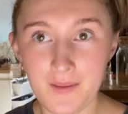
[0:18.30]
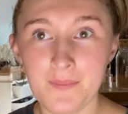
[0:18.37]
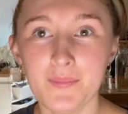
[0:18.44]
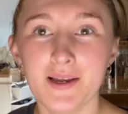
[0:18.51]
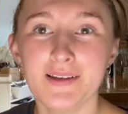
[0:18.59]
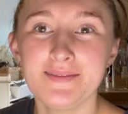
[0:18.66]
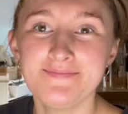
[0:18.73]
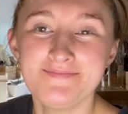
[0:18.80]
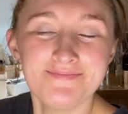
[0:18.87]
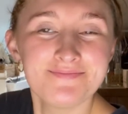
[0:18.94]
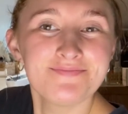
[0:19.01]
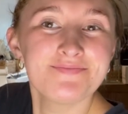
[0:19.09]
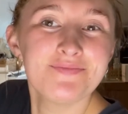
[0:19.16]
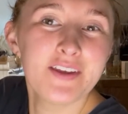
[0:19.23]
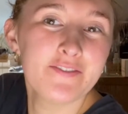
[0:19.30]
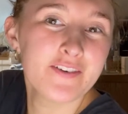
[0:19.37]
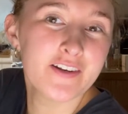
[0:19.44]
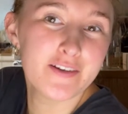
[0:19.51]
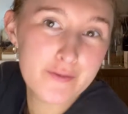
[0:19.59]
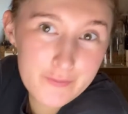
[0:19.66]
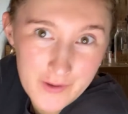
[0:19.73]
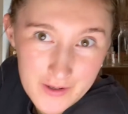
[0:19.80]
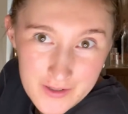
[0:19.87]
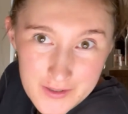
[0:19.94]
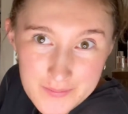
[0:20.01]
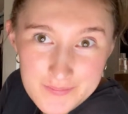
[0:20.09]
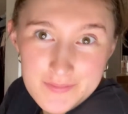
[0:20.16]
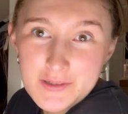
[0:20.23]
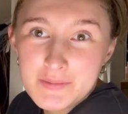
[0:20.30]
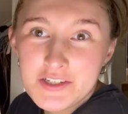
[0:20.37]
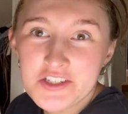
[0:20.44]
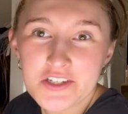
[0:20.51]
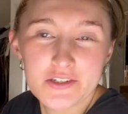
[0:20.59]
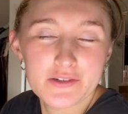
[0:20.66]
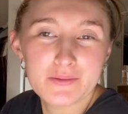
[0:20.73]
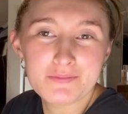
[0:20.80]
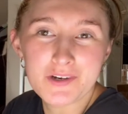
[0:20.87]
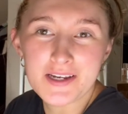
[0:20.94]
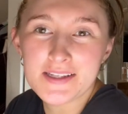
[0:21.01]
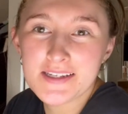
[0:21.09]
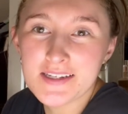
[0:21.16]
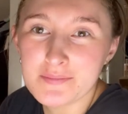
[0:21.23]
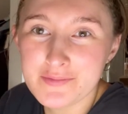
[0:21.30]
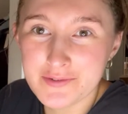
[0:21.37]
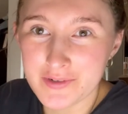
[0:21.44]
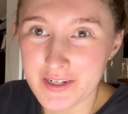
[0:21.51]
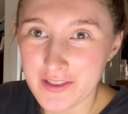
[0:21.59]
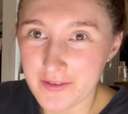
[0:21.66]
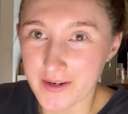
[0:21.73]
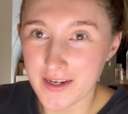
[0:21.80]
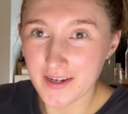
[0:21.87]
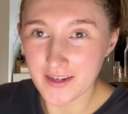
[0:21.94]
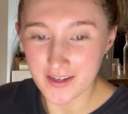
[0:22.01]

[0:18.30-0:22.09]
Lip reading: But if you're new, welcome to my channel. I'm Riley. I'm 23.